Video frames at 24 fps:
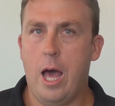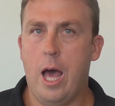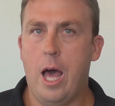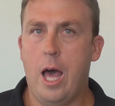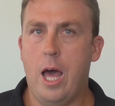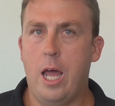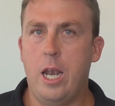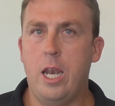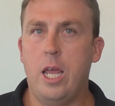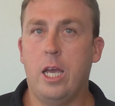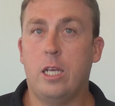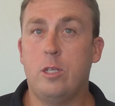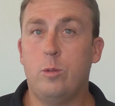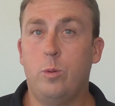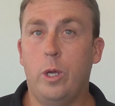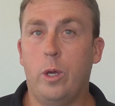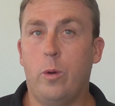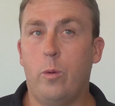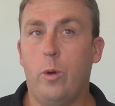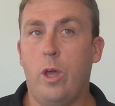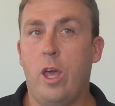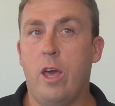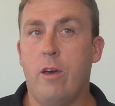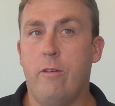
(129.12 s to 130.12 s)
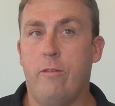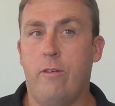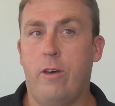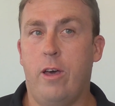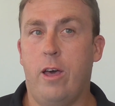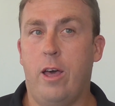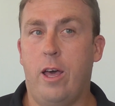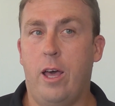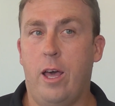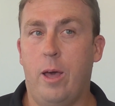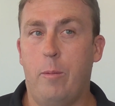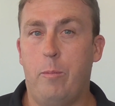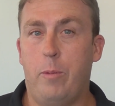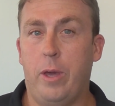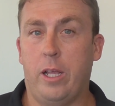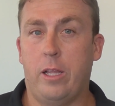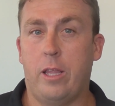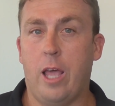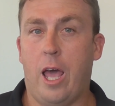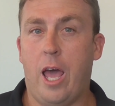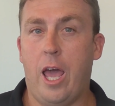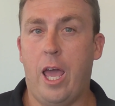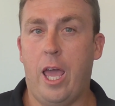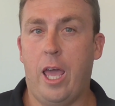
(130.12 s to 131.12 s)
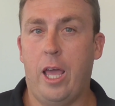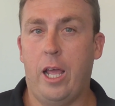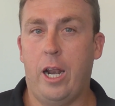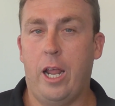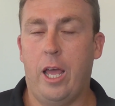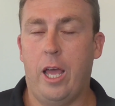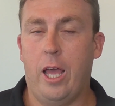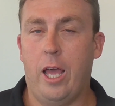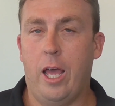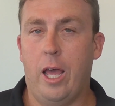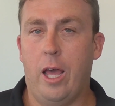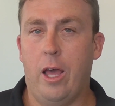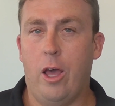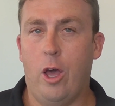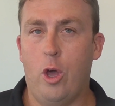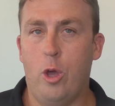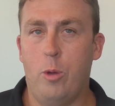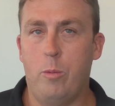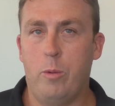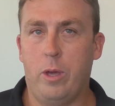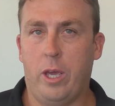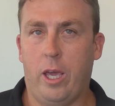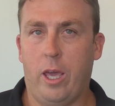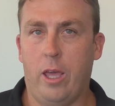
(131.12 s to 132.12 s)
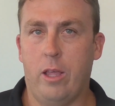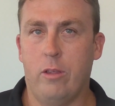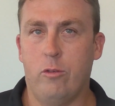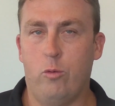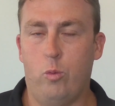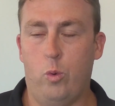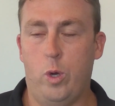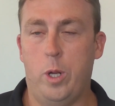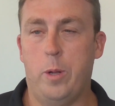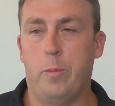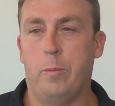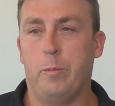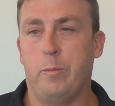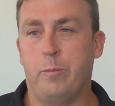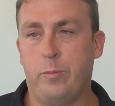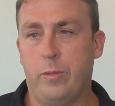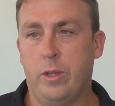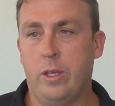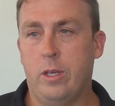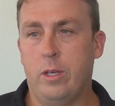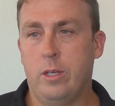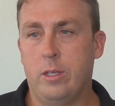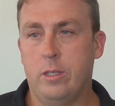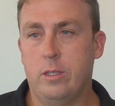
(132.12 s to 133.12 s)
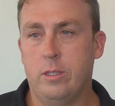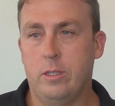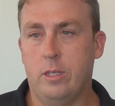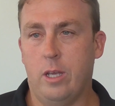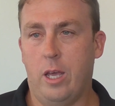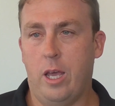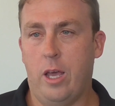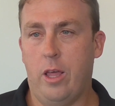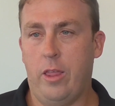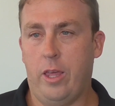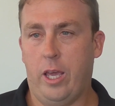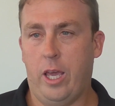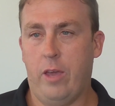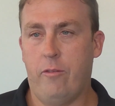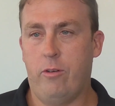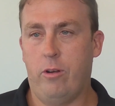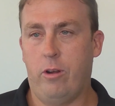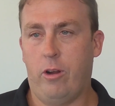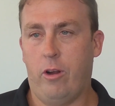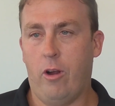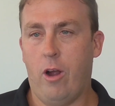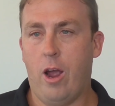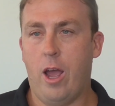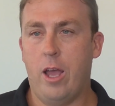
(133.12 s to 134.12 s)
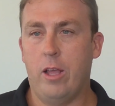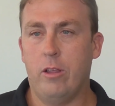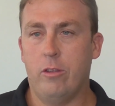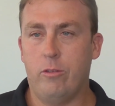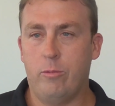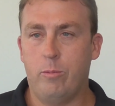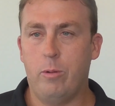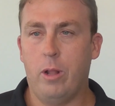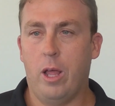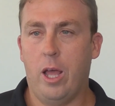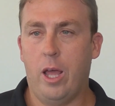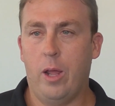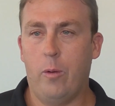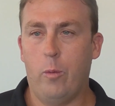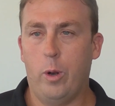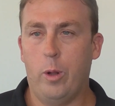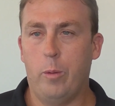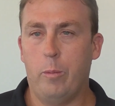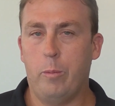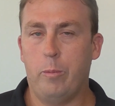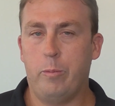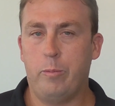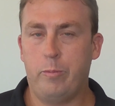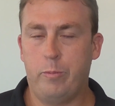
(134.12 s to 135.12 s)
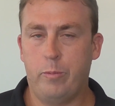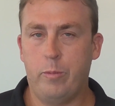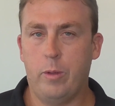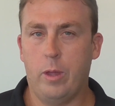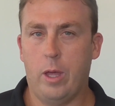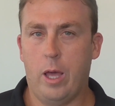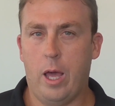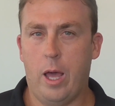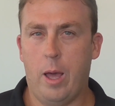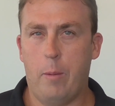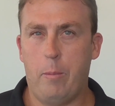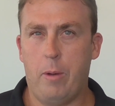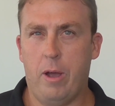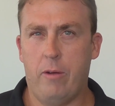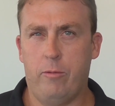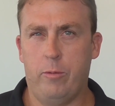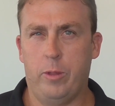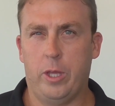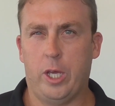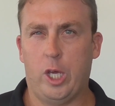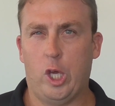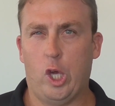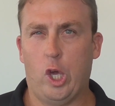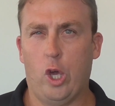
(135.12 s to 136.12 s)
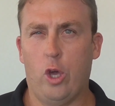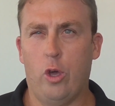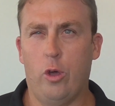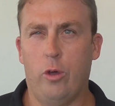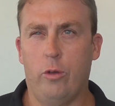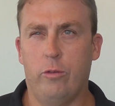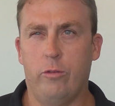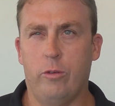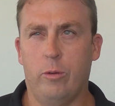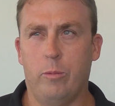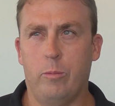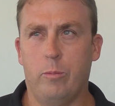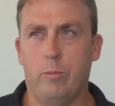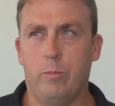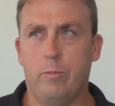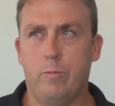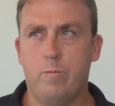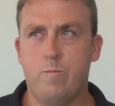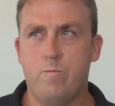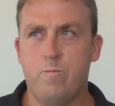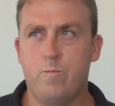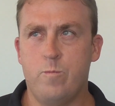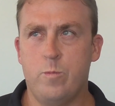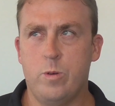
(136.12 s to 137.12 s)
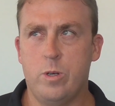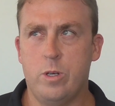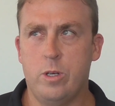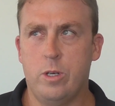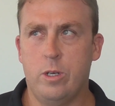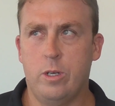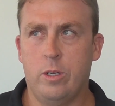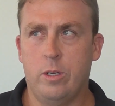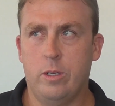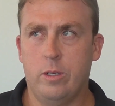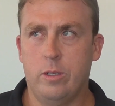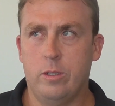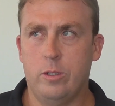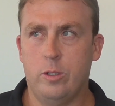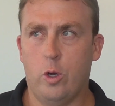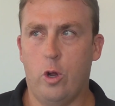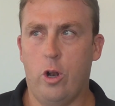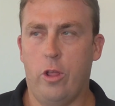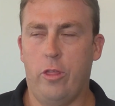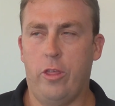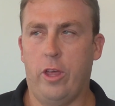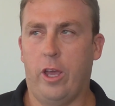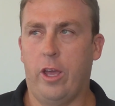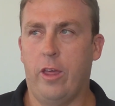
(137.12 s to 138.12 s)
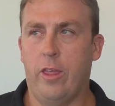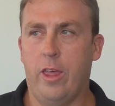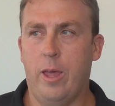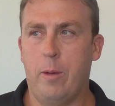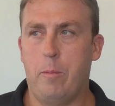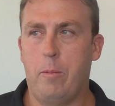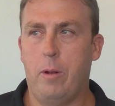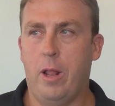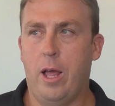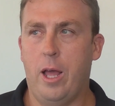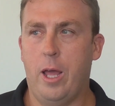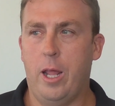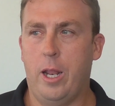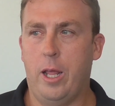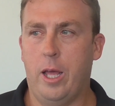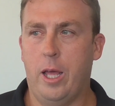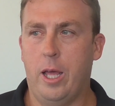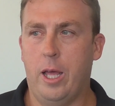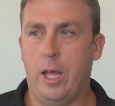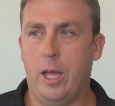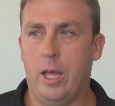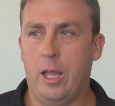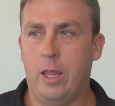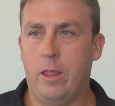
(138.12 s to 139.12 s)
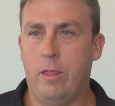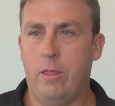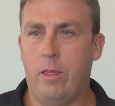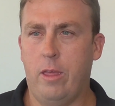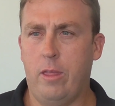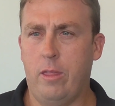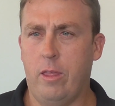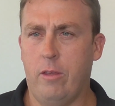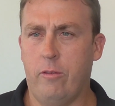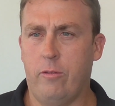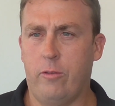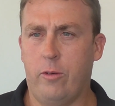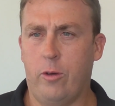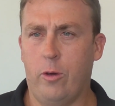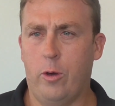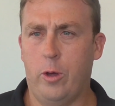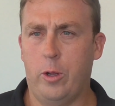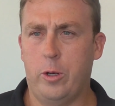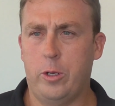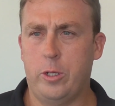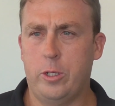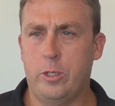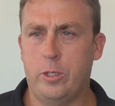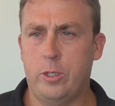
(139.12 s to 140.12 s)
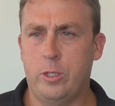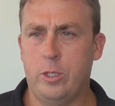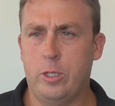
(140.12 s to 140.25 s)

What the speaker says: Next week we have a big day at home against Wynnum. So I think every grade's playing Wynnum, apart from the girls. I'm trying to think of they're playing. I think they've got